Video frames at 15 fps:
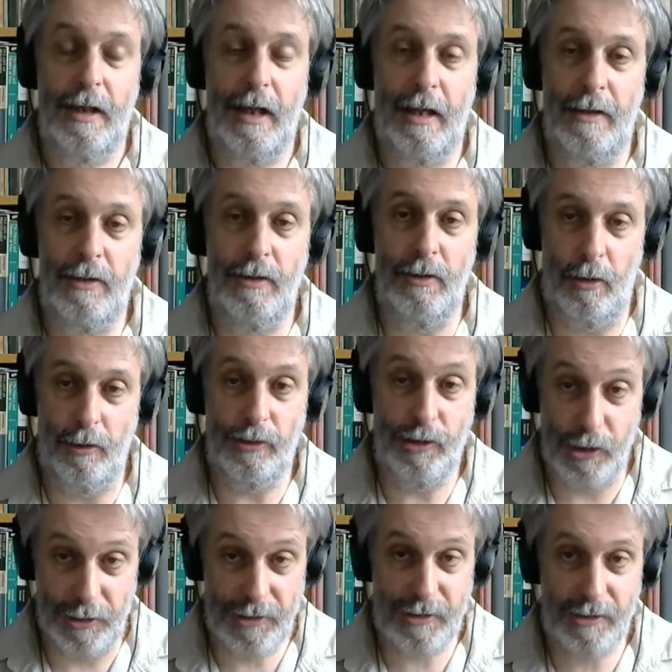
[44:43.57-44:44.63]
and not
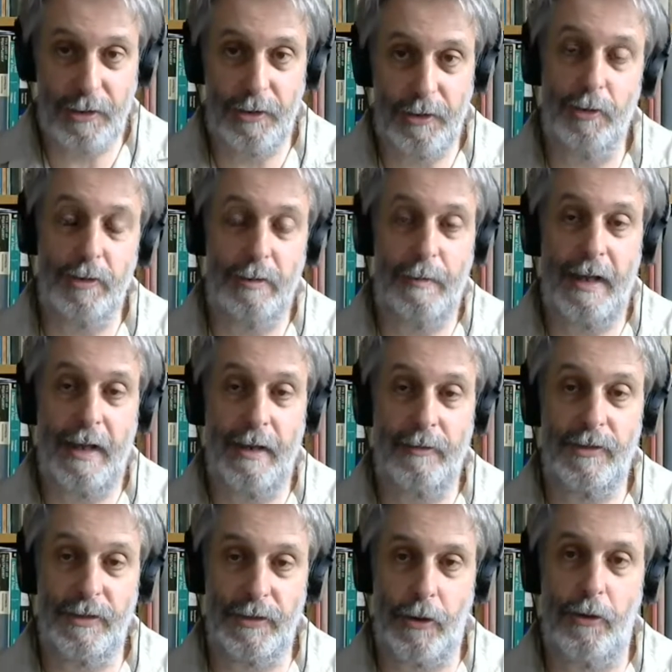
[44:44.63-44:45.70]
just thought
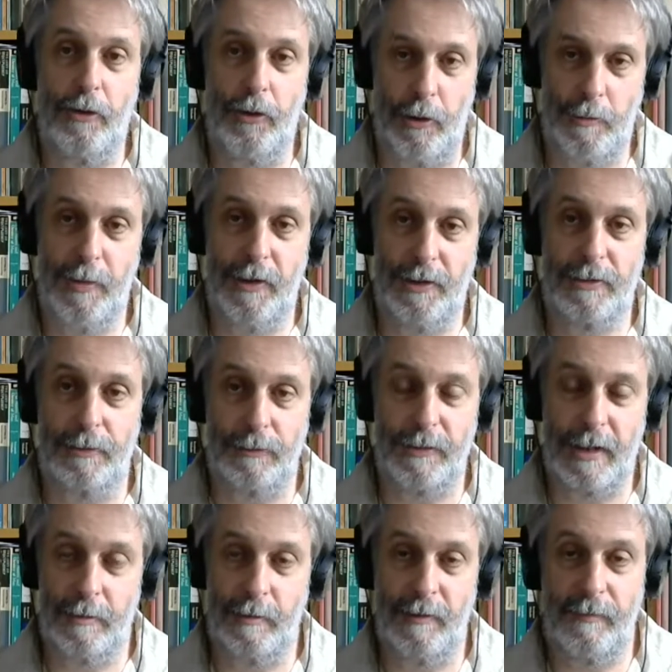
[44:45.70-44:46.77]
about as the personal
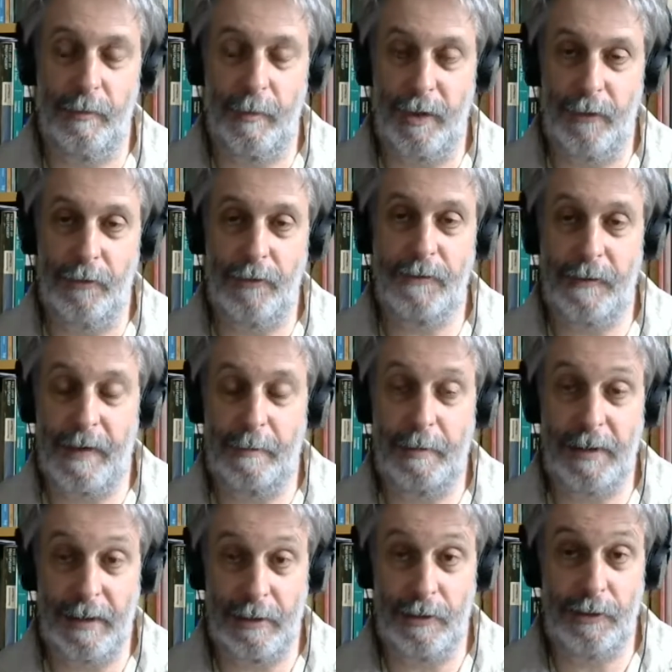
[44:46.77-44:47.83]
statement for my Oxford
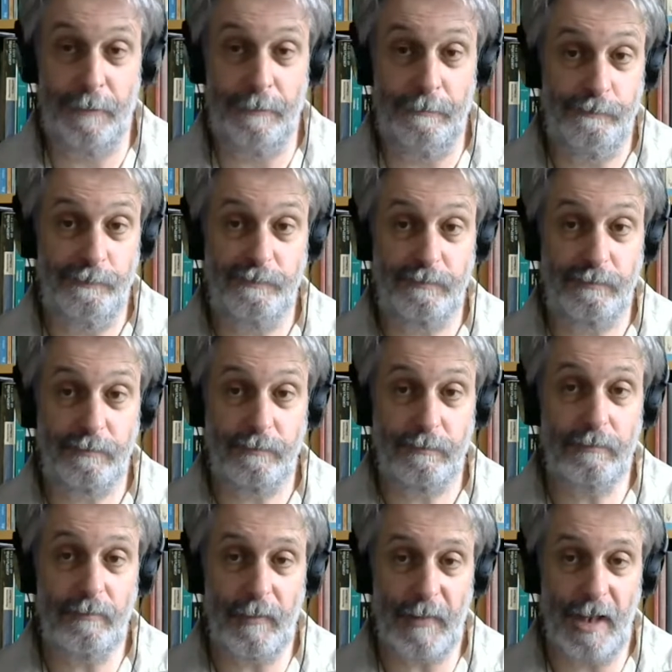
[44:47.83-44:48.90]
application.
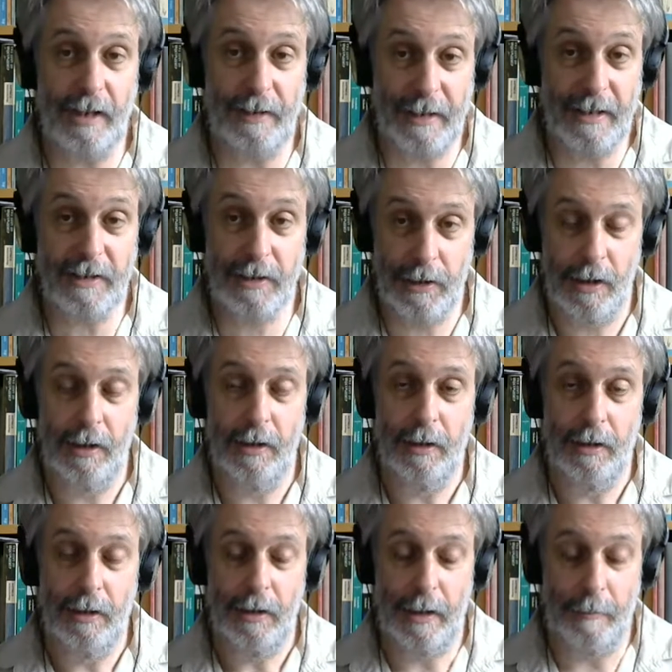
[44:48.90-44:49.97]
And that's
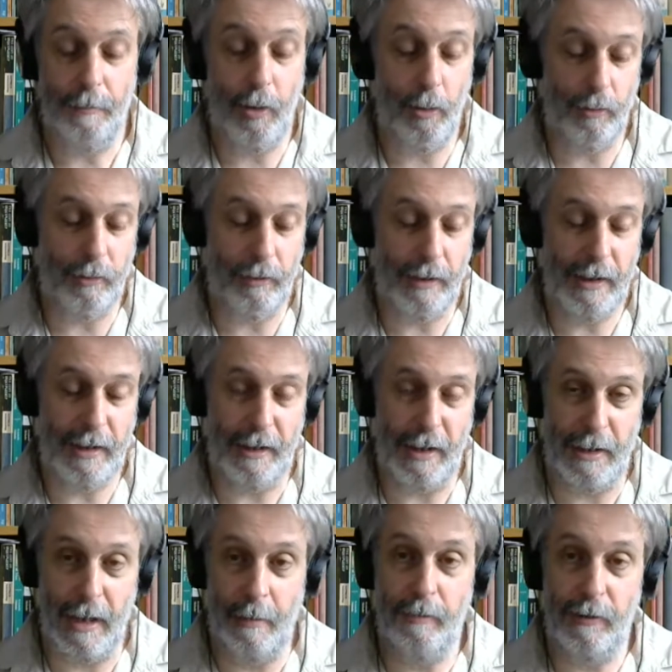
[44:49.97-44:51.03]
important in a
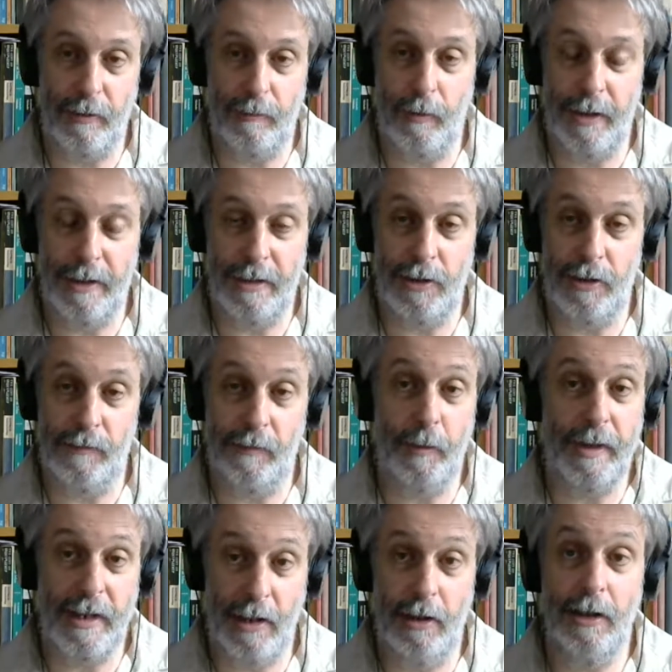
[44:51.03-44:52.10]
number of ways. You've
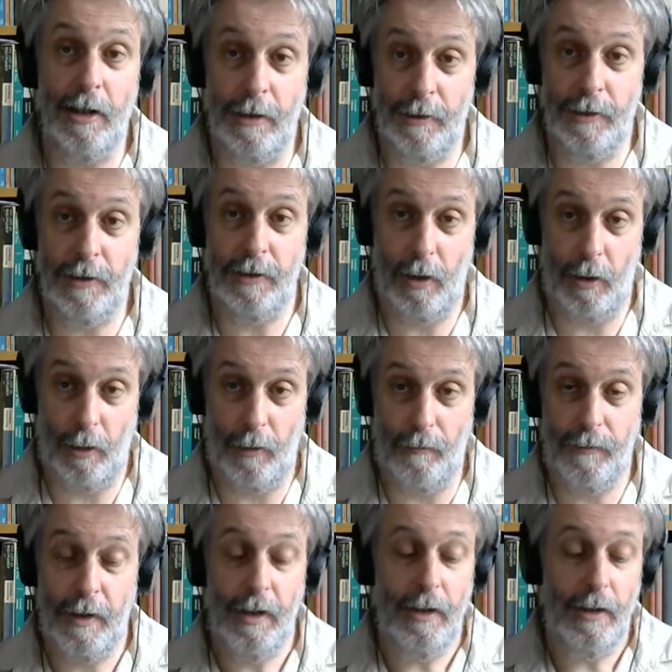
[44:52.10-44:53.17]
already heard of.